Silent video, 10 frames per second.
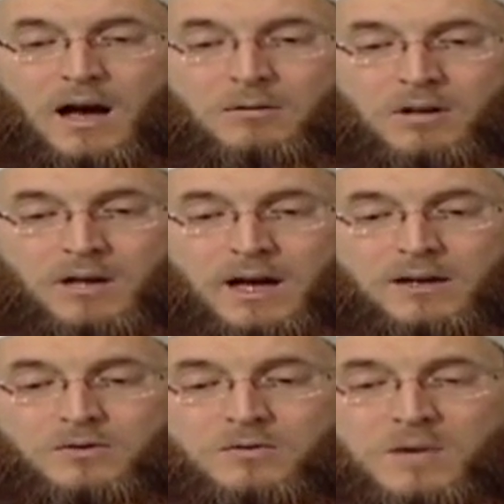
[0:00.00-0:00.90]
I would
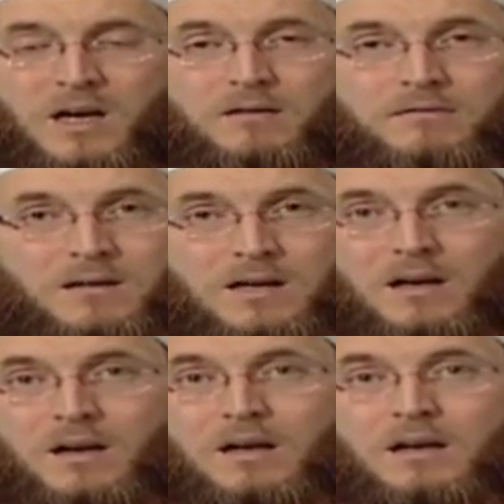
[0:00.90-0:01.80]
like to make it very
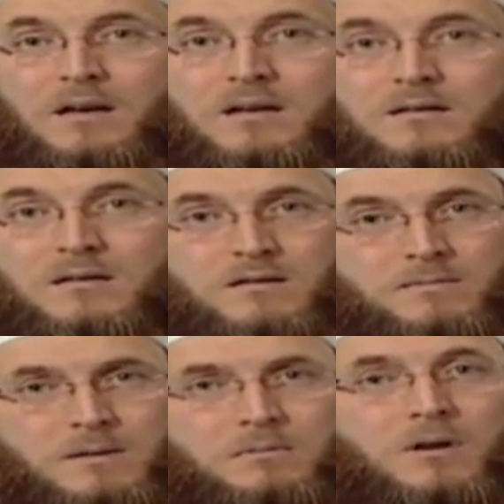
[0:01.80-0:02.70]
clear
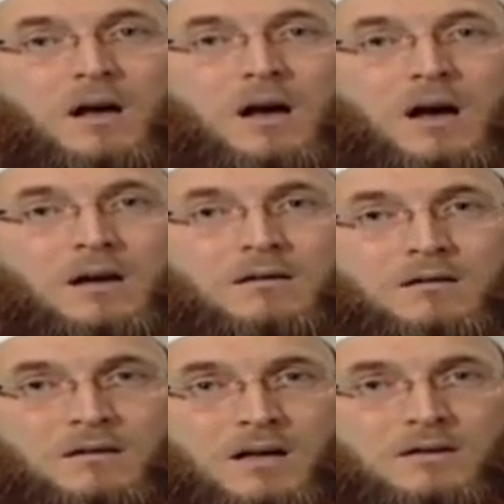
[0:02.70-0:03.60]
such people are
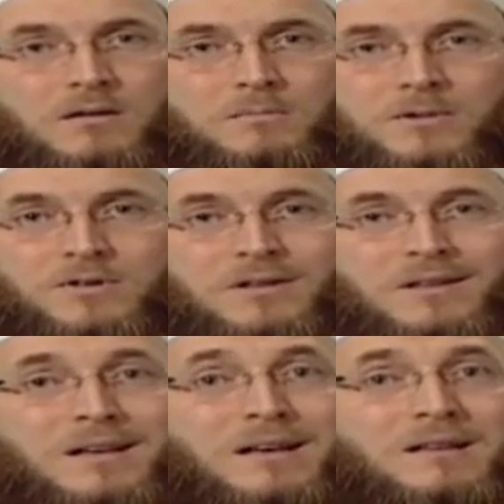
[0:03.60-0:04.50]
not
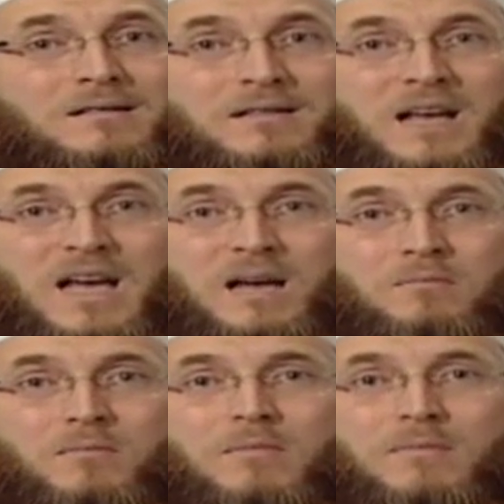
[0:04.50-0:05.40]
representing
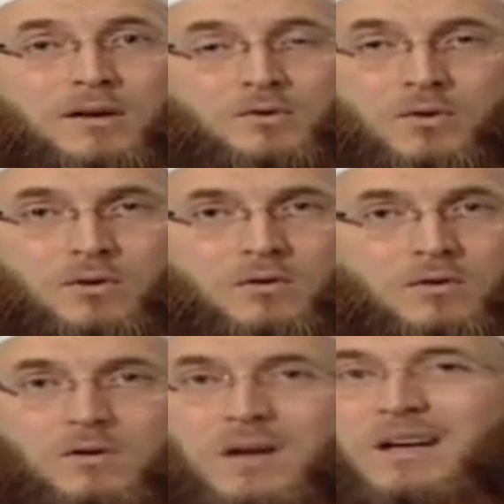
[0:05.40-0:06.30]
Islam at all
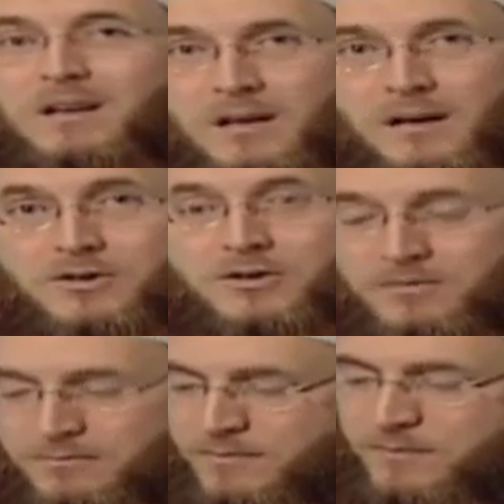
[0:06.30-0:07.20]
or any religion.